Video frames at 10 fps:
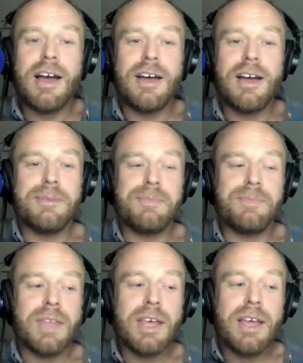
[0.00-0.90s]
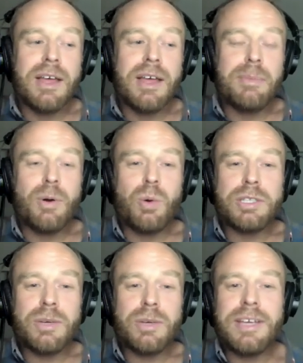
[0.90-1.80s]
But
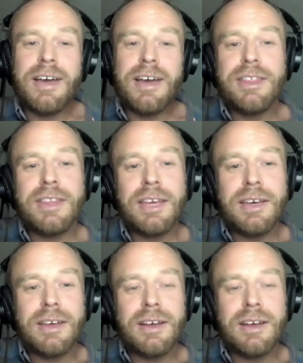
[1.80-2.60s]
also, yeah, I think